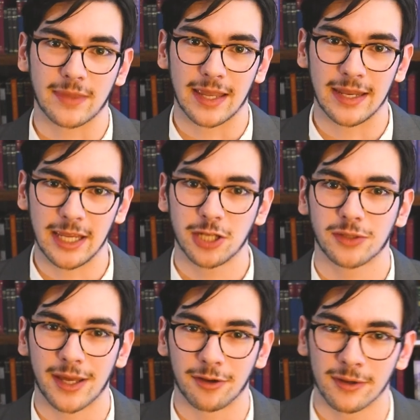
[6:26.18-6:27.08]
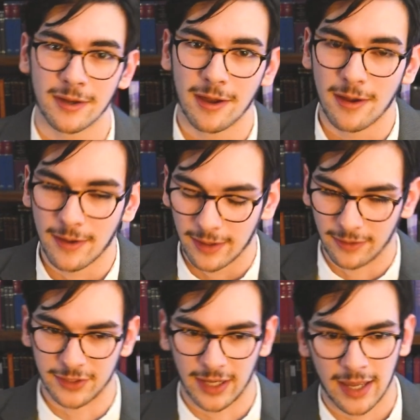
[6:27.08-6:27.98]
in each letter,
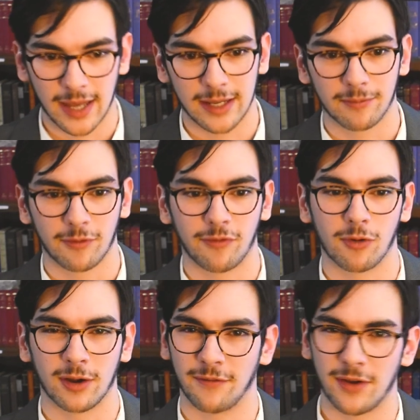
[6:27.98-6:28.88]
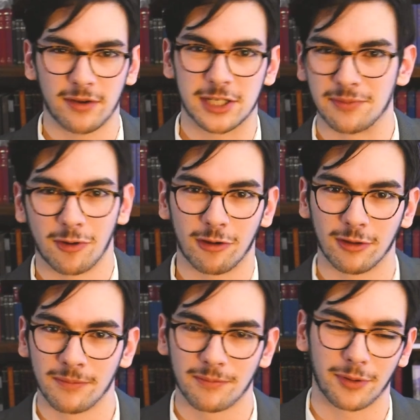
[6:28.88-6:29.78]
there's a heading before in a very
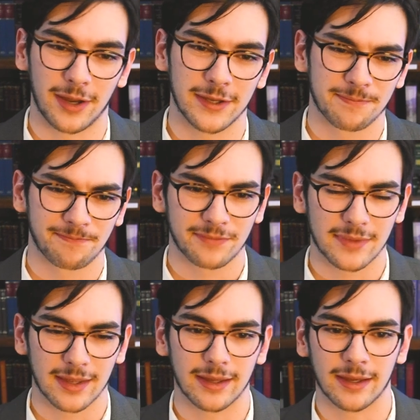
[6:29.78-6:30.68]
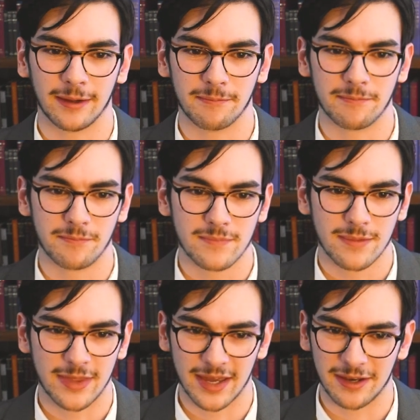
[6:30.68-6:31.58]
small print
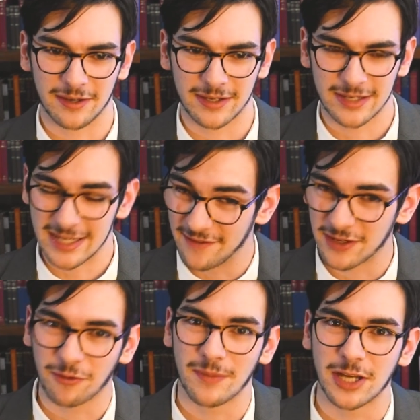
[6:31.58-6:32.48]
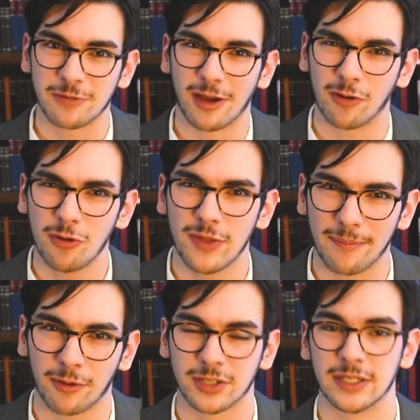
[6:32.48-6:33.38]
that gives information about who
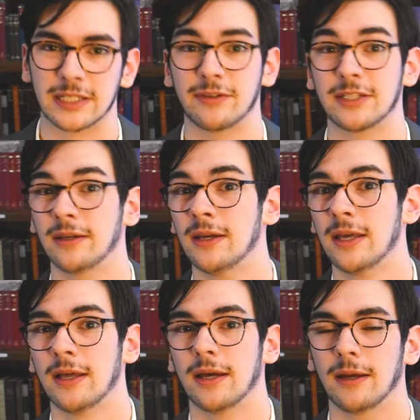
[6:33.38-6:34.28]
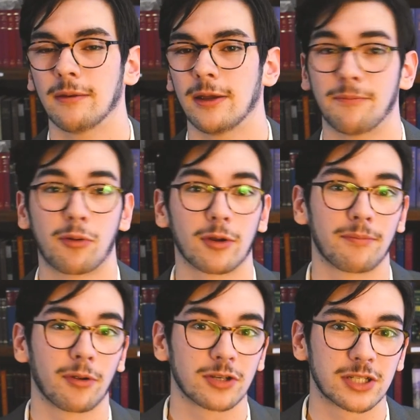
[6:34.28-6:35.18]
that person is. If it's an
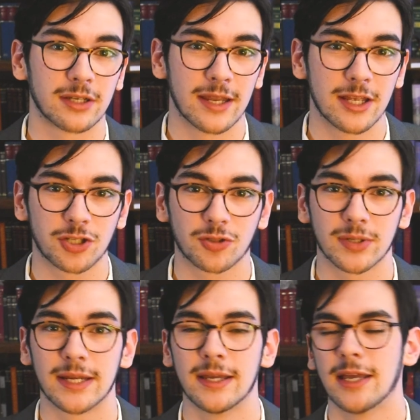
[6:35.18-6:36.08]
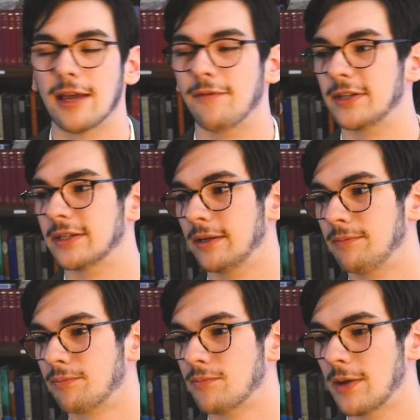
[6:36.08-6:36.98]
important person in history, if it's an
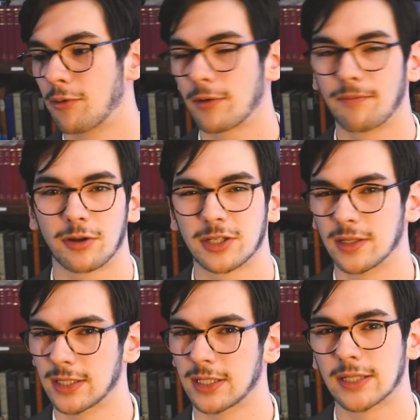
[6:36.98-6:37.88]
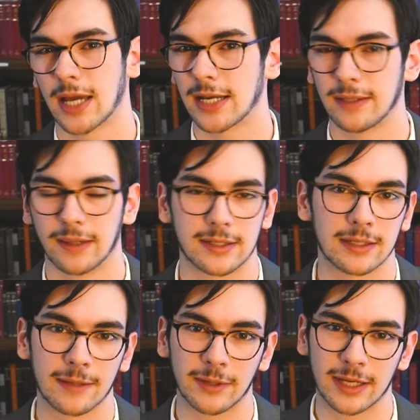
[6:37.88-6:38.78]
important person in the society at that
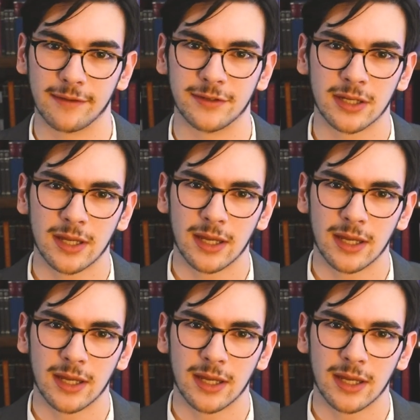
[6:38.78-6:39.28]
time, it gives